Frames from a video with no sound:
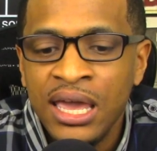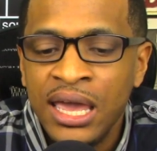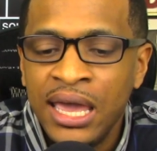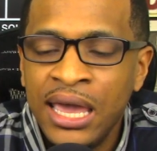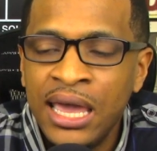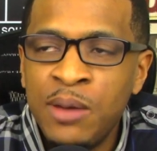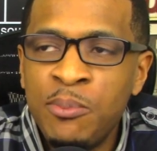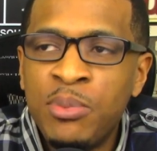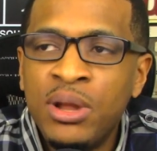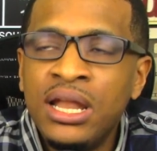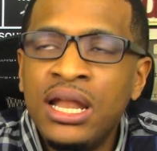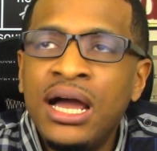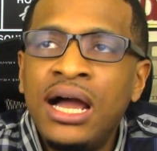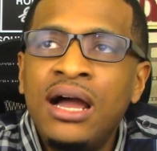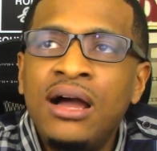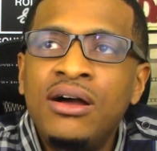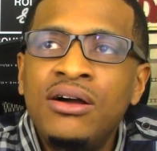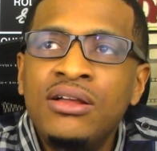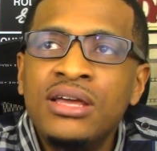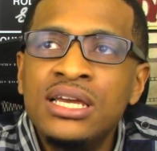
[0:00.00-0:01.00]
And
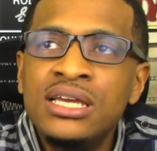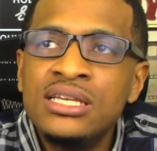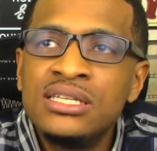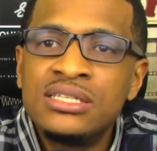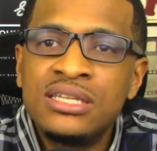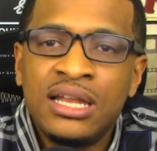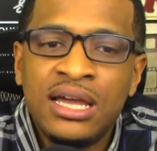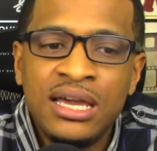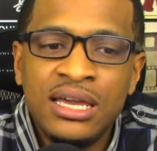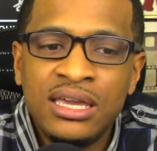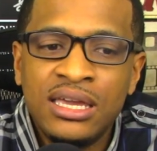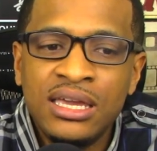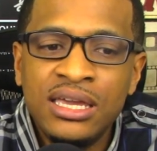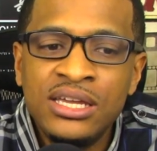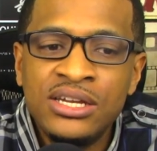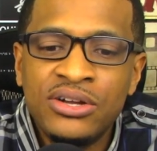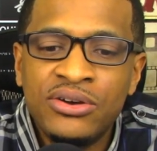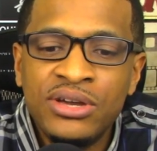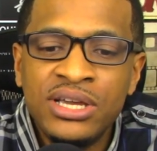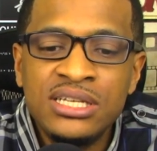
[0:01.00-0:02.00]
Bilal is like, you
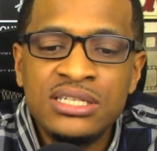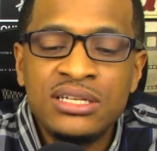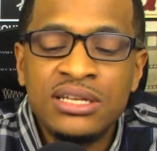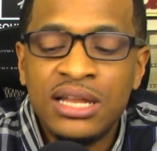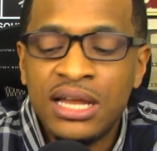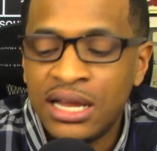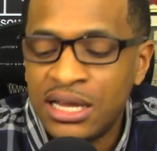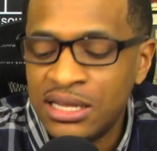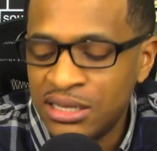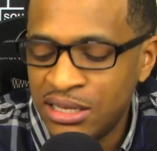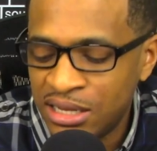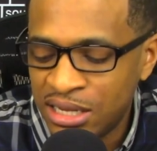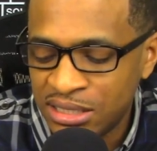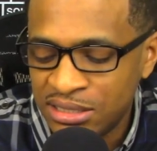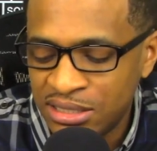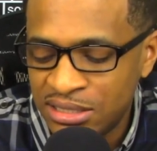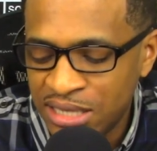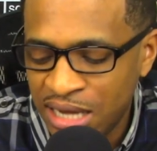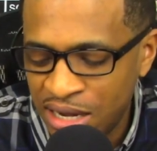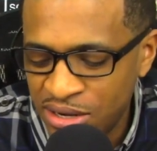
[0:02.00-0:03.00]
know, he's like, a, like
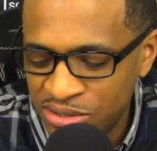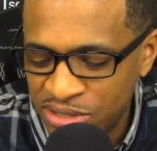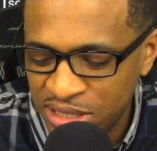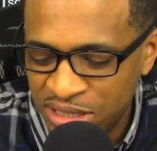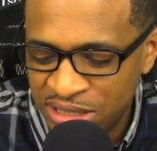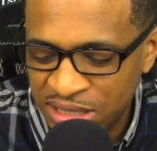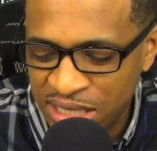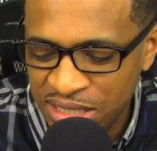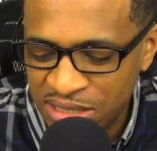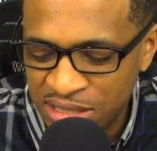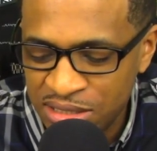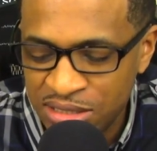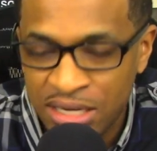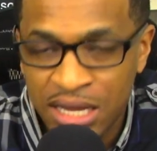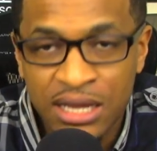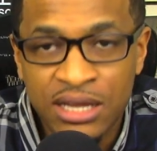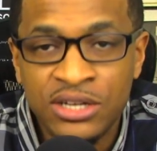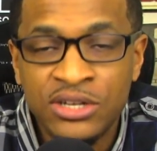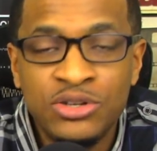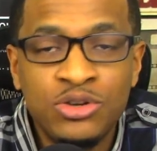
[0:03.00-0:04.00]
the title suggests, he's
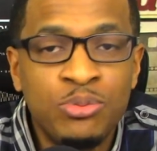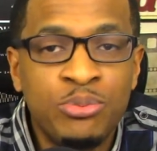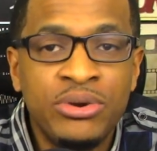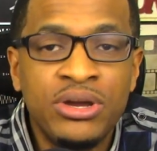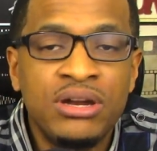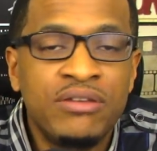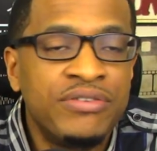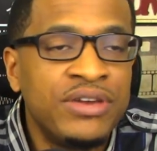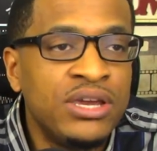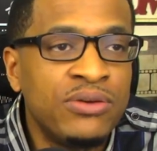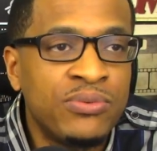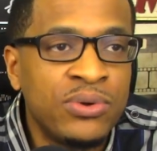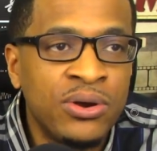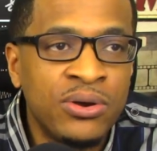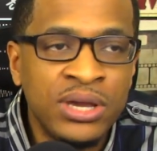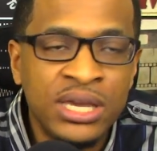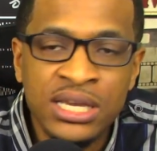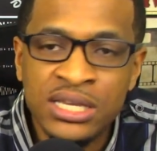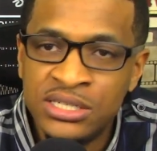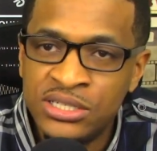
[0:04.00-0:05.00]
like a new breed of hero.
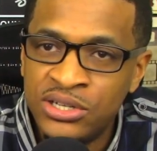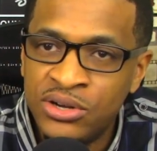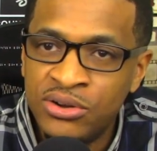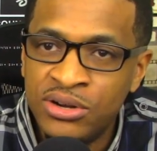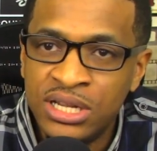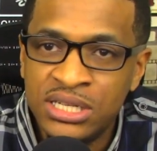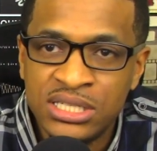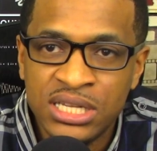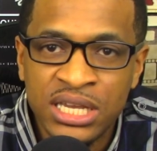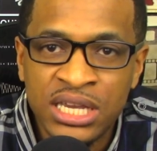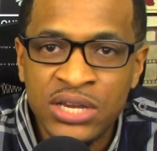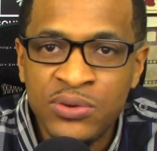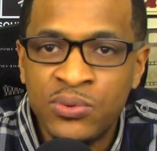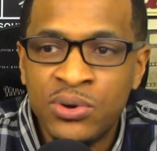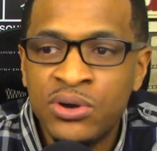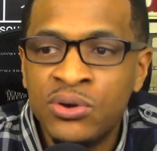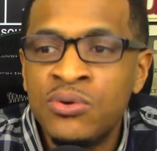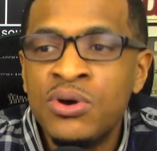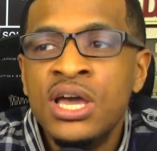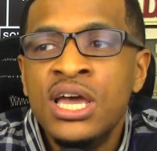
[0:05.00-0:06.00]
He is known as a
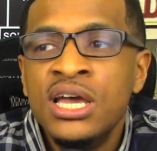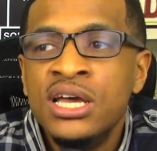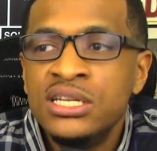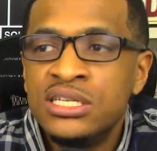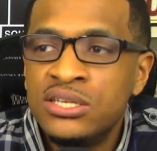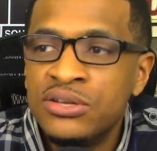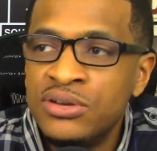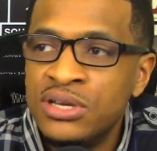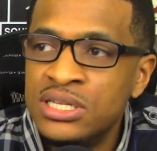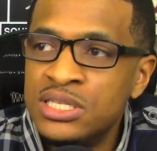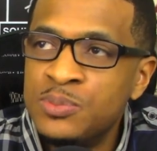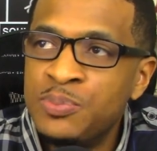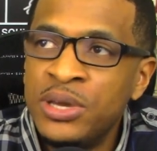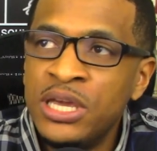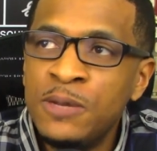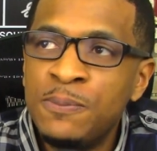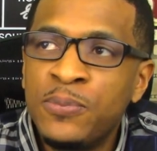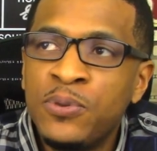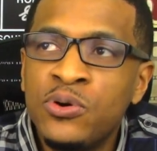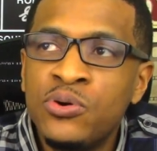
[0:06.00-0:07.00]
hero to his
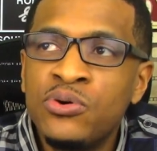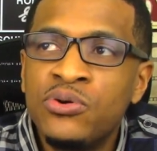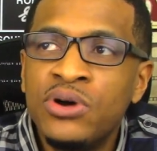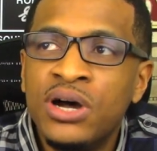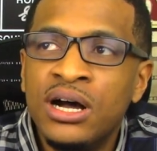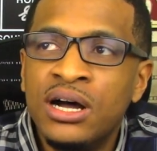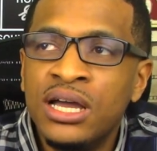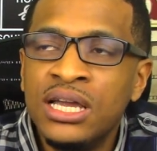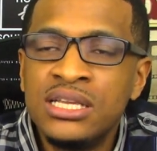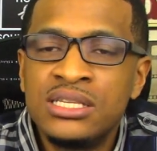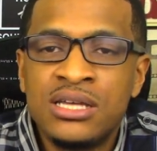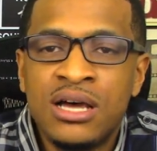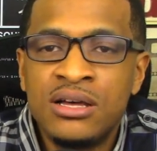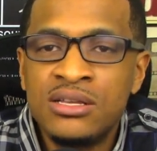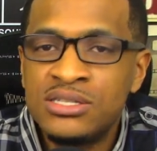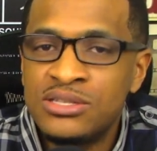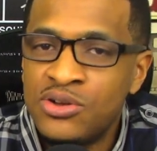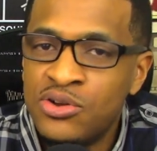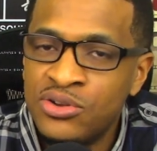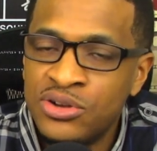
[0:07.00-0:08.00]
people. Uh, he's
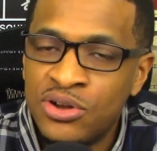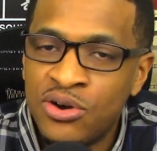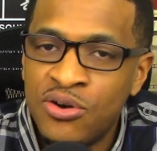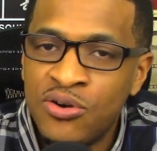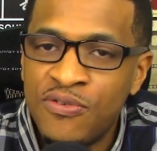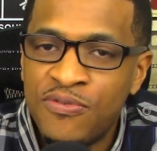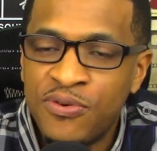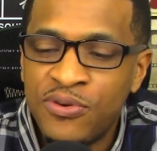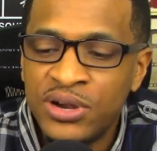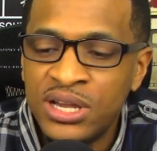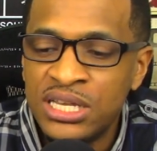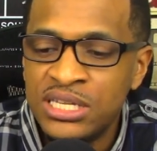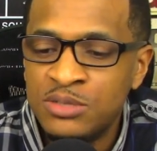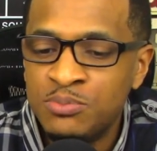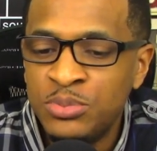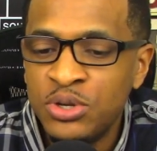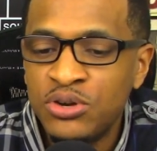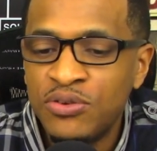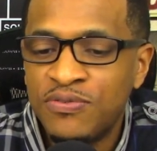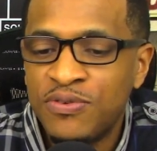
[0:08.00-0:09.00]
also known for his
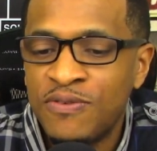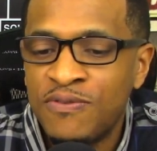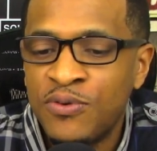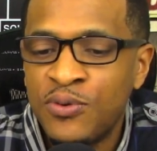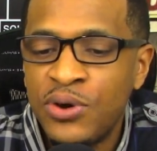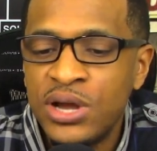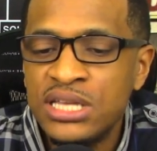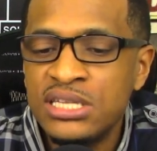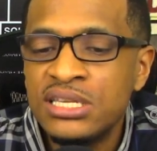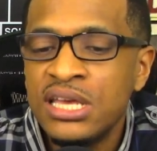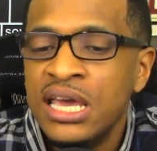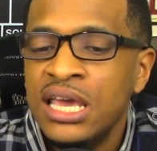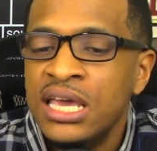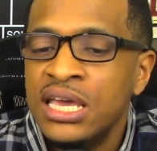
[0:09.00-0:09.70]
beautiful voice.